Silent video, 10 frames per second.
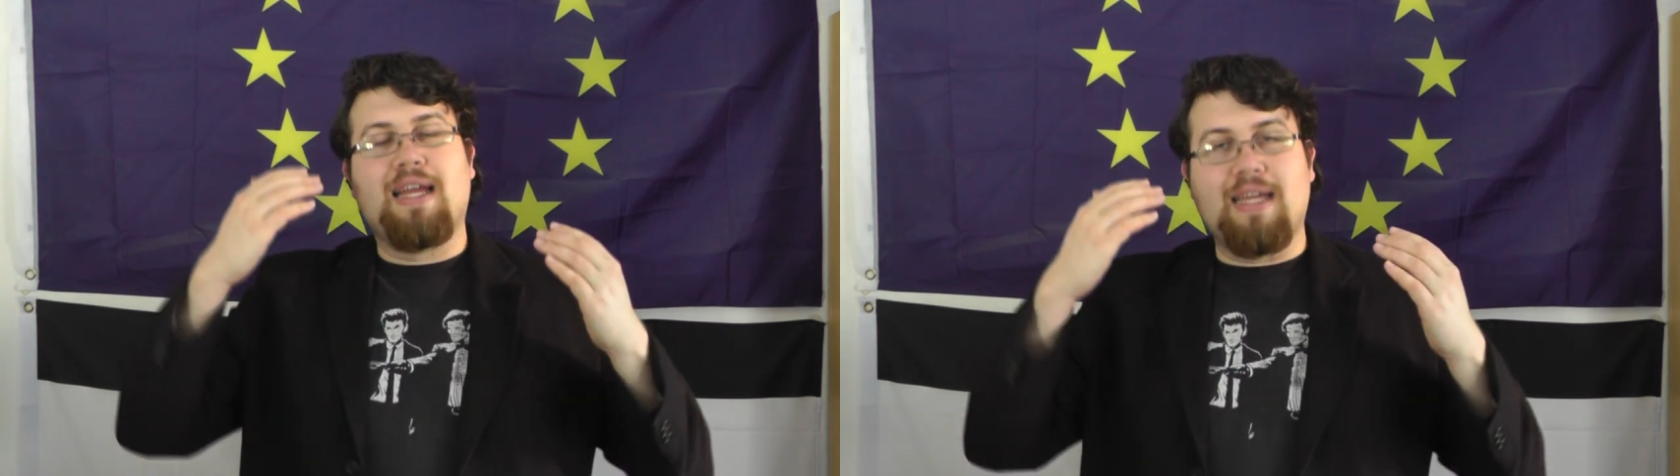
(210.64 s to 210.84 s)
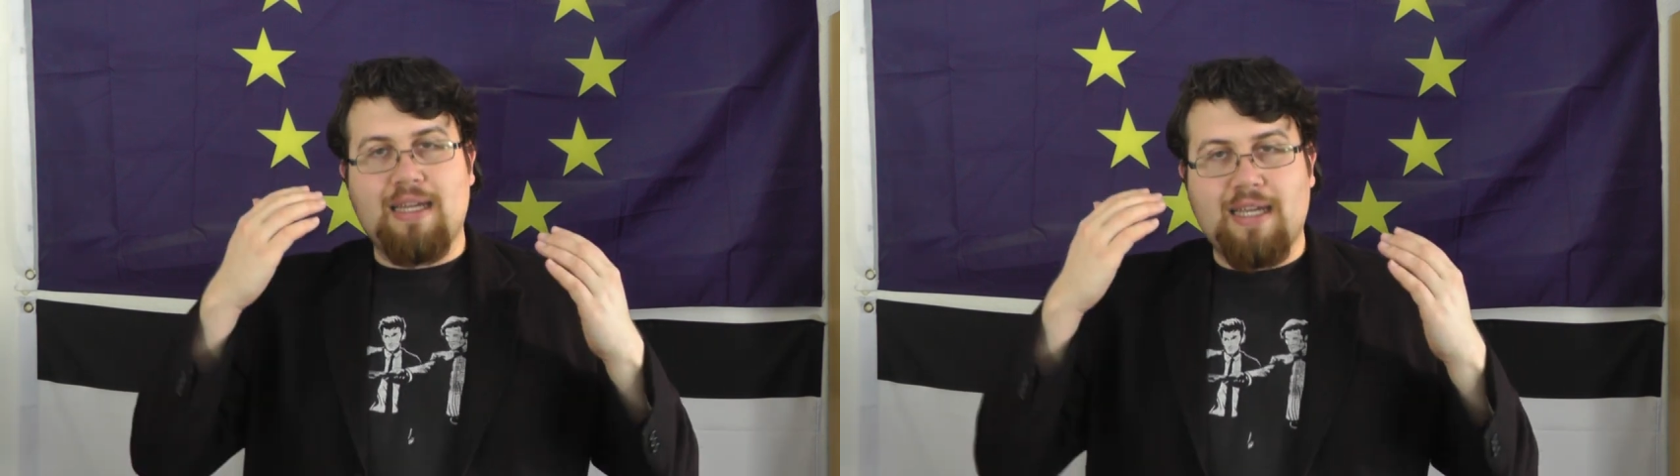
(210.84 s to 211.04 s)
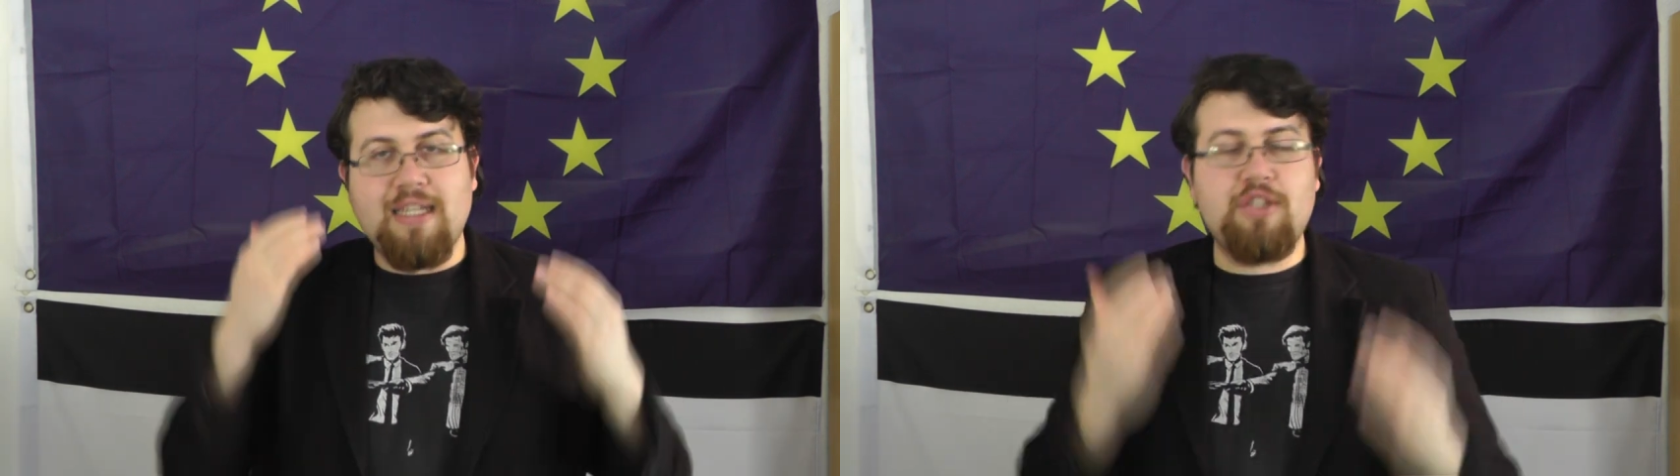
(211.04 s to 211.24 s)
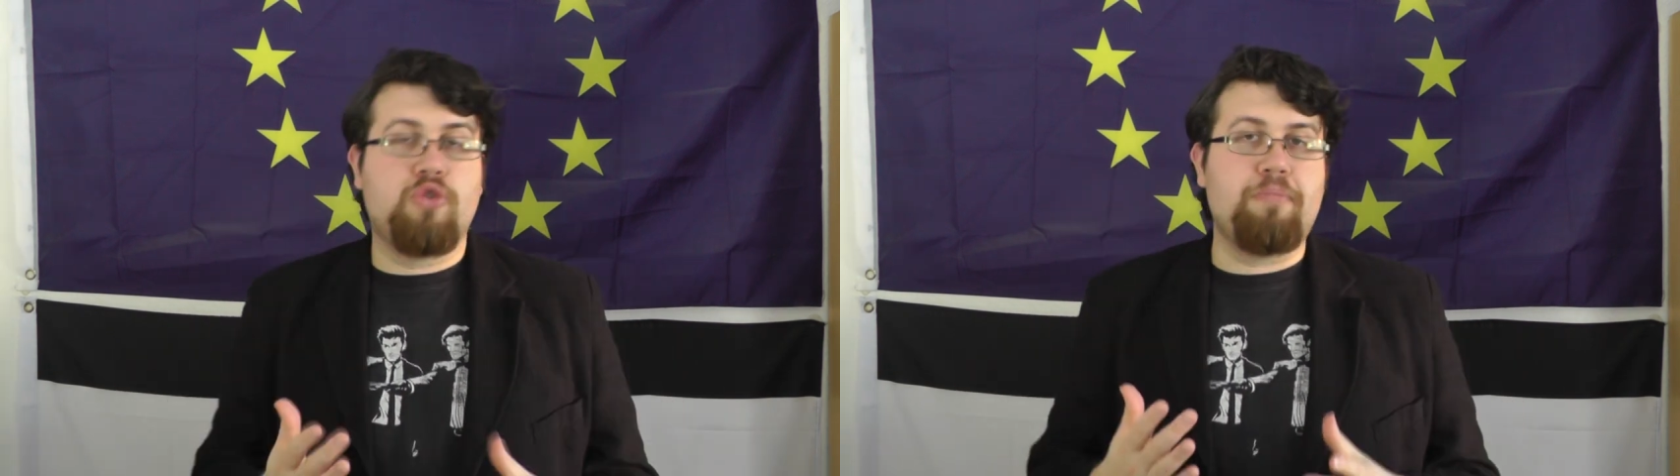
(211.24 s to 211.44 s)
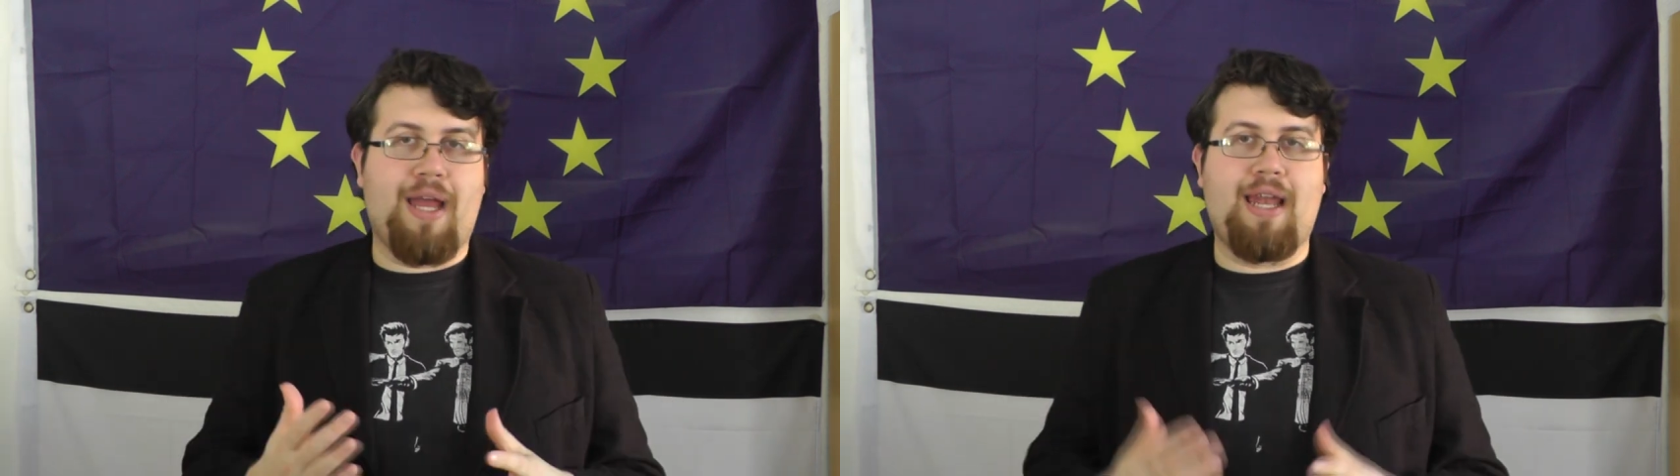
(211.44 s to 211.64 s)
uh,
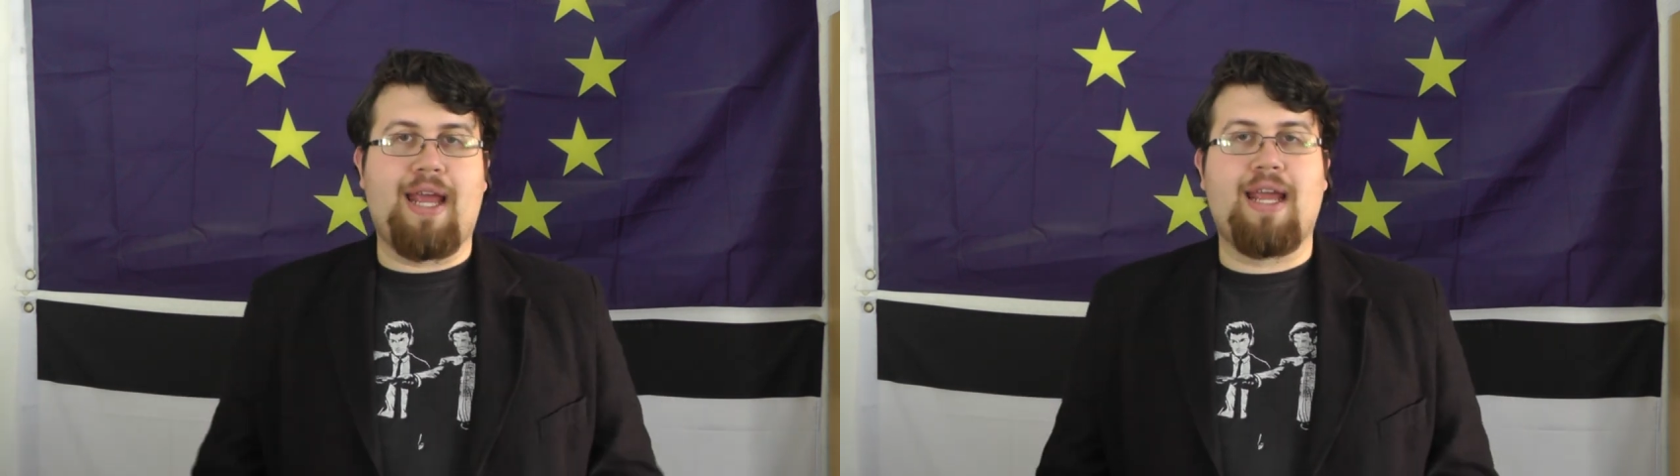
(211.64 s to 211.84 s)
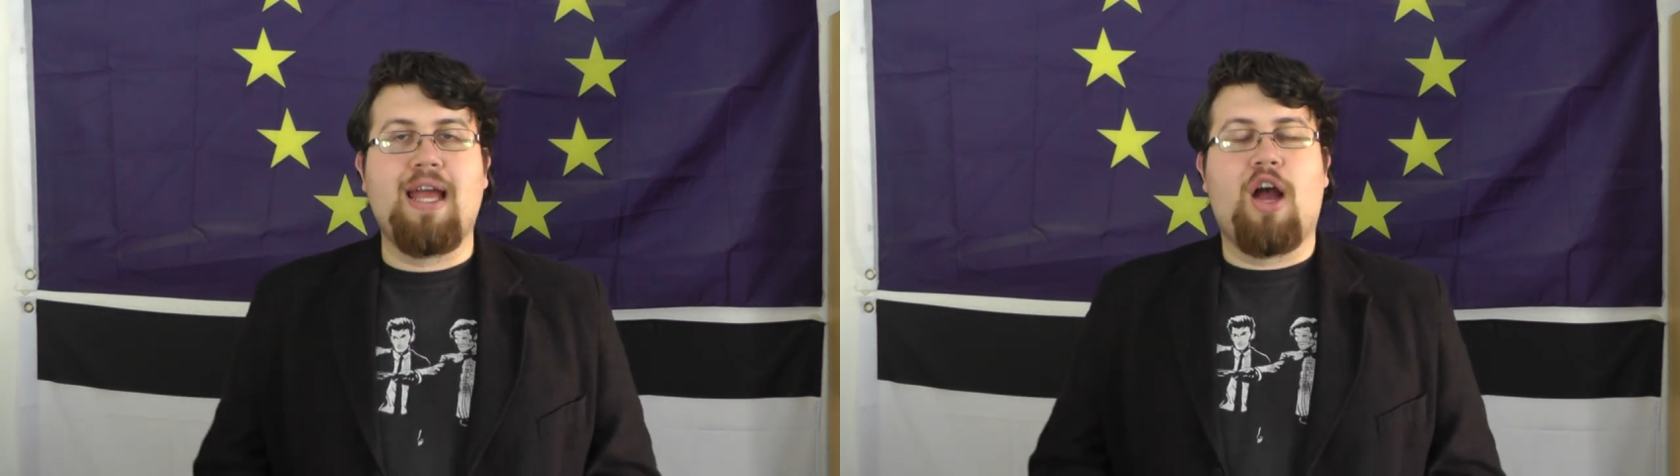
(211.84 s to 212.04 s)
into melee,